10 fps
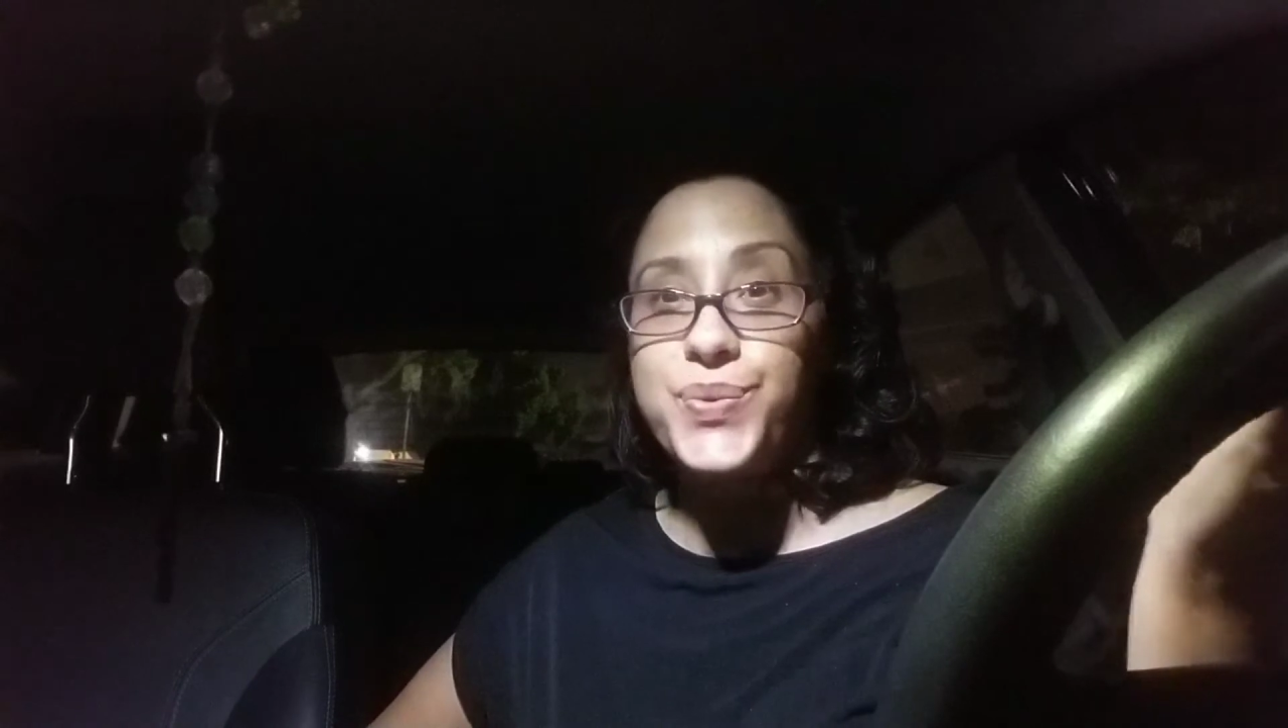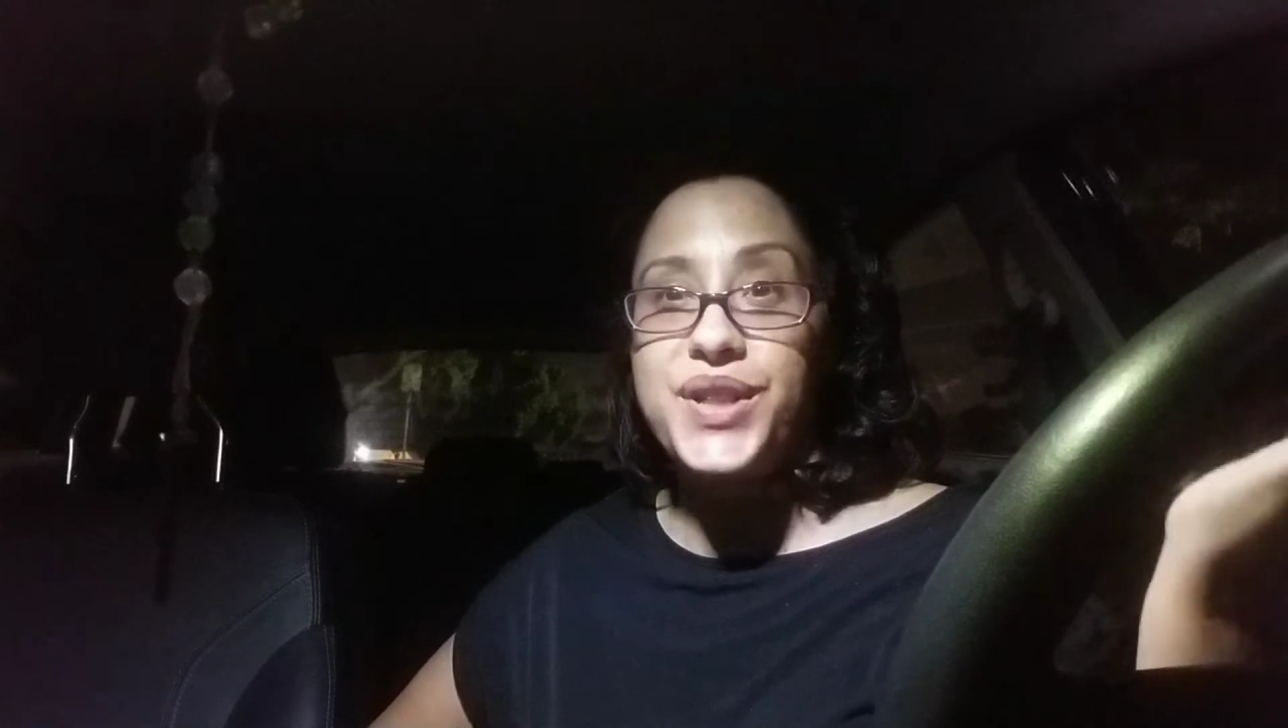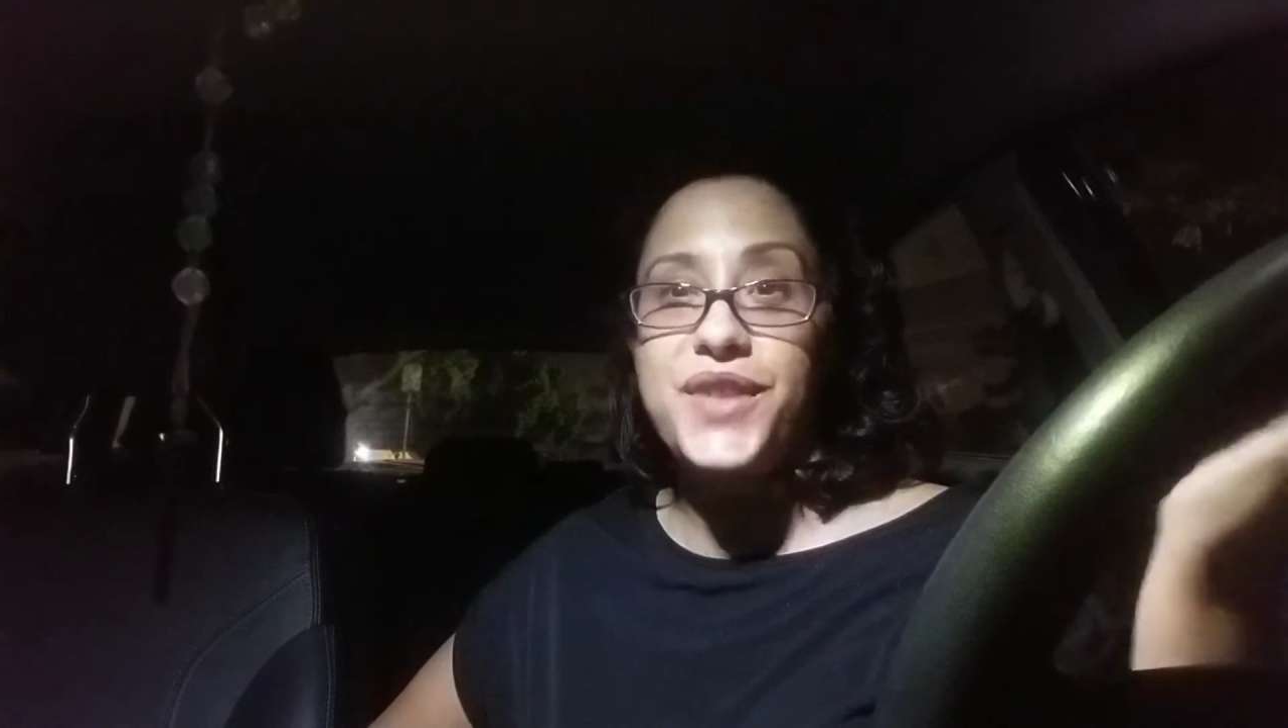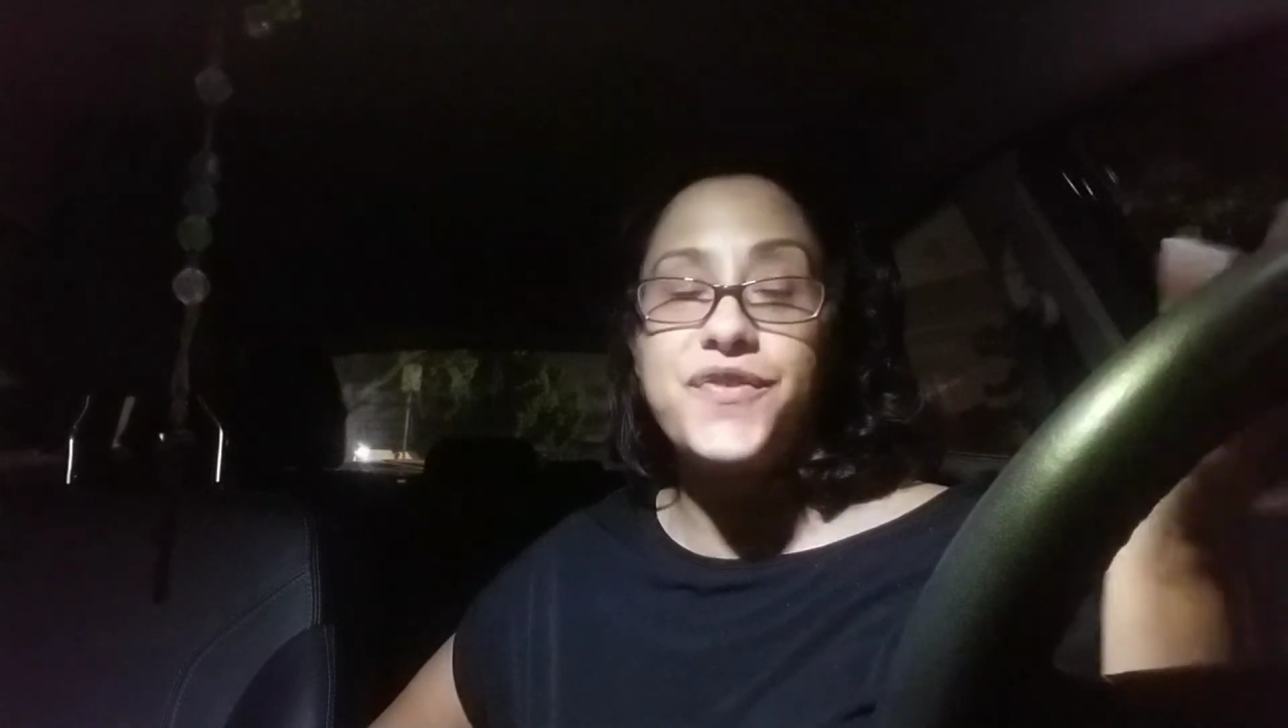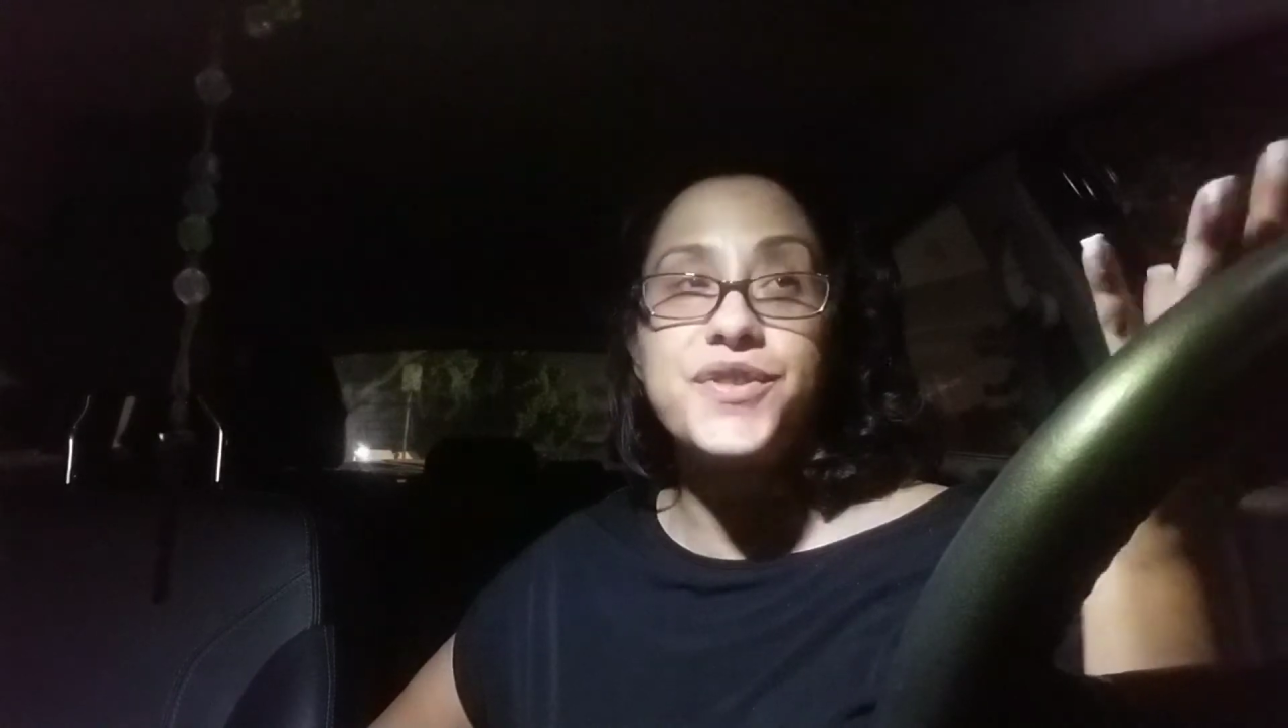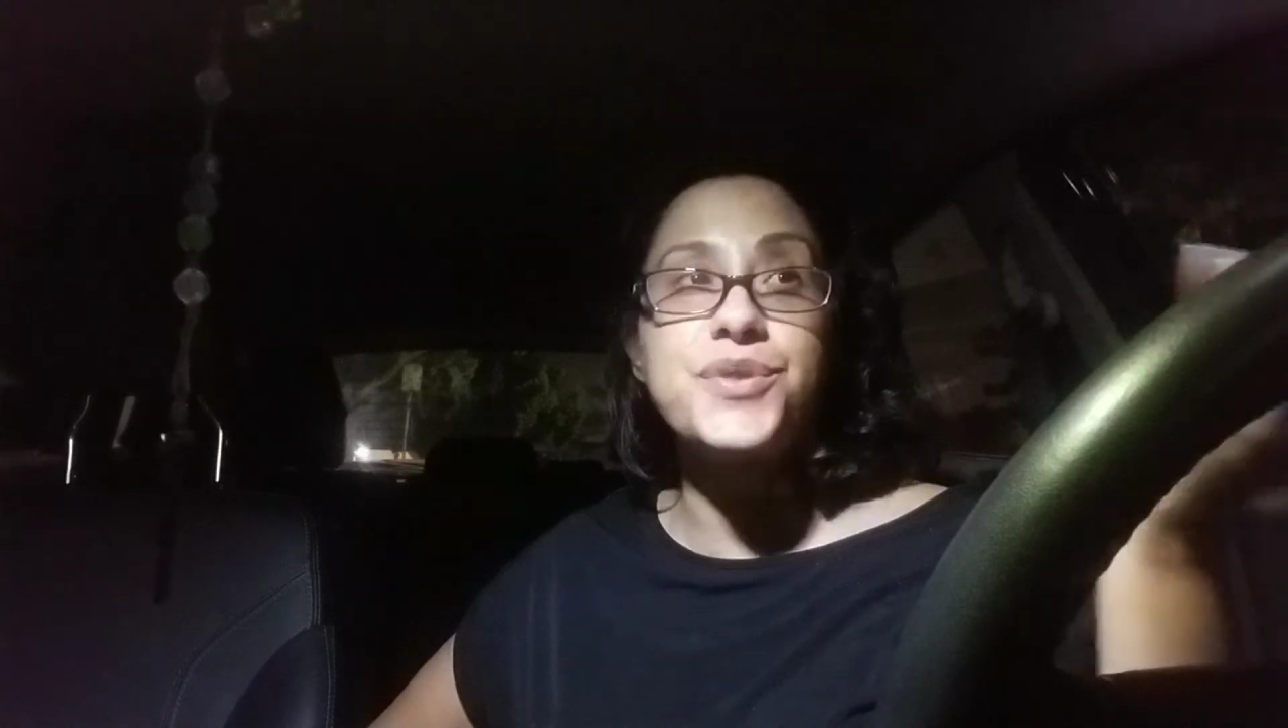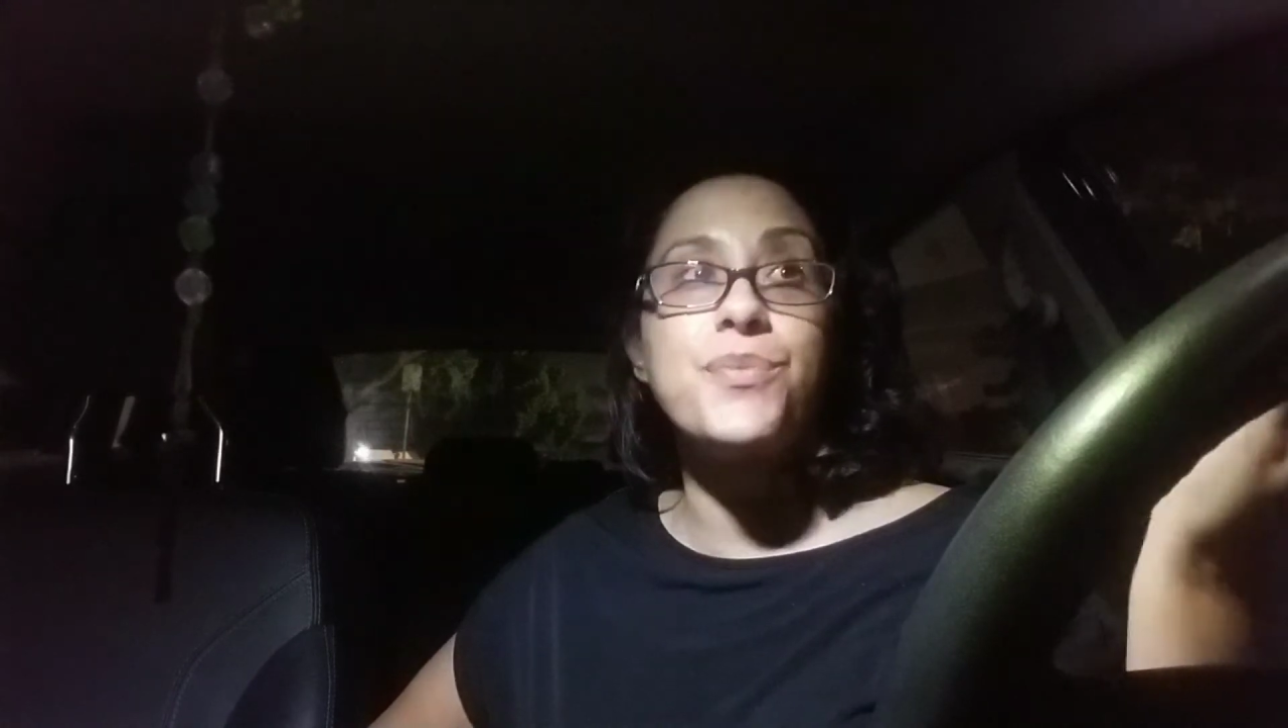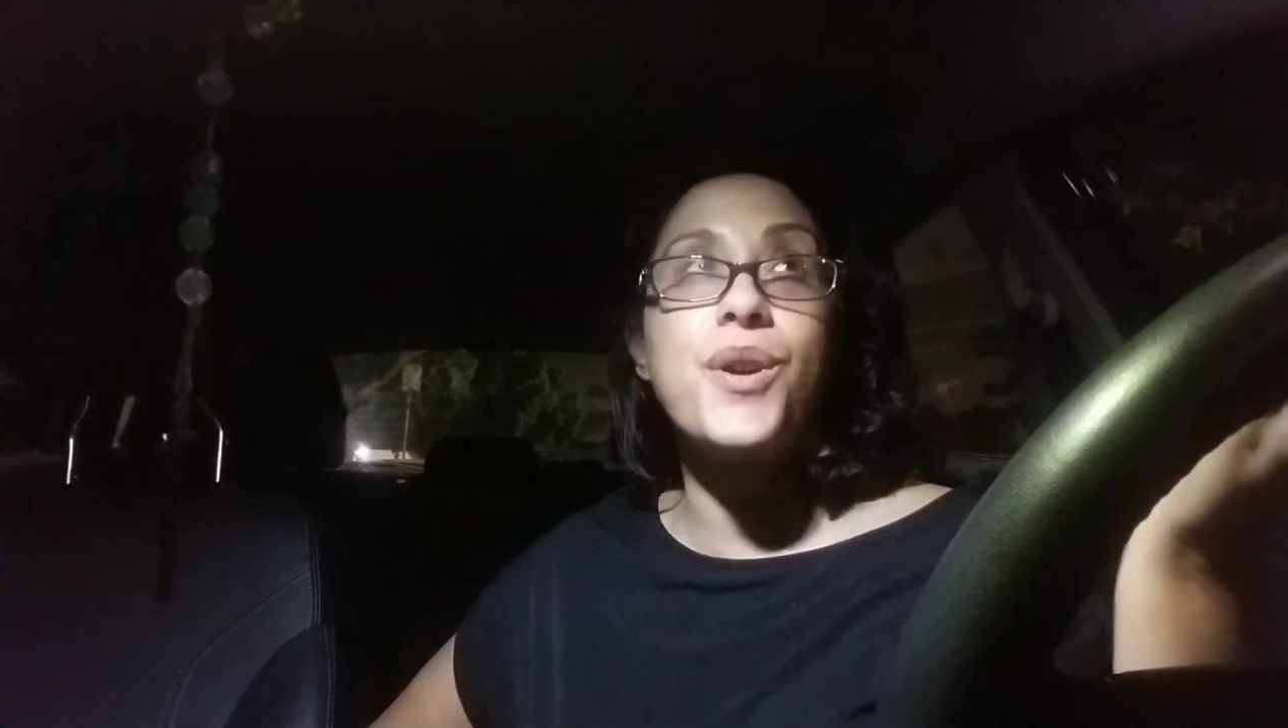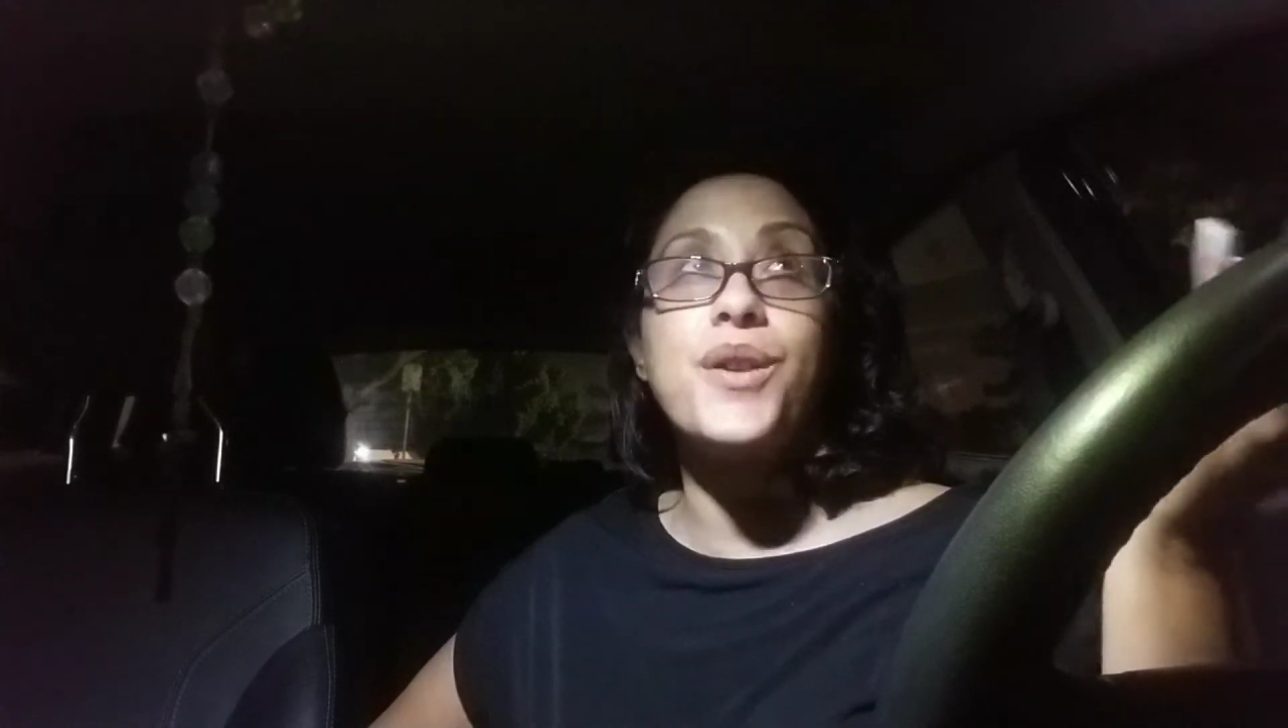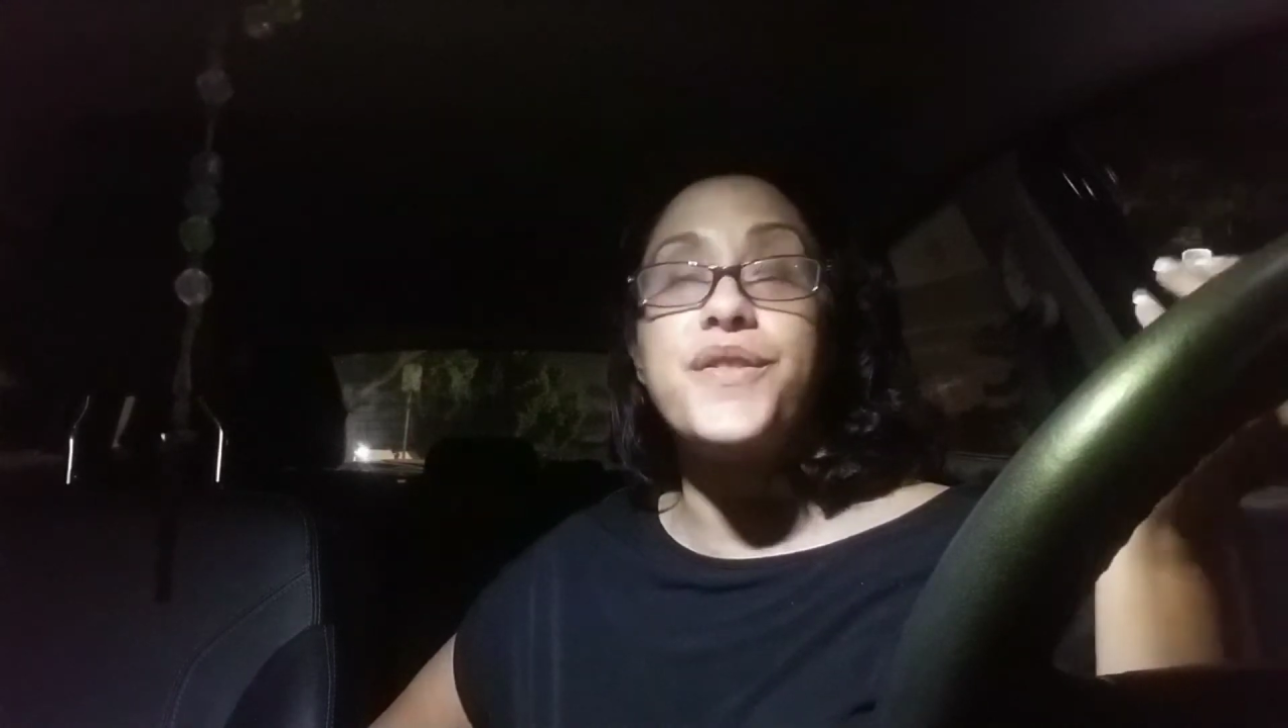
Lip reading: reading for tomorrow,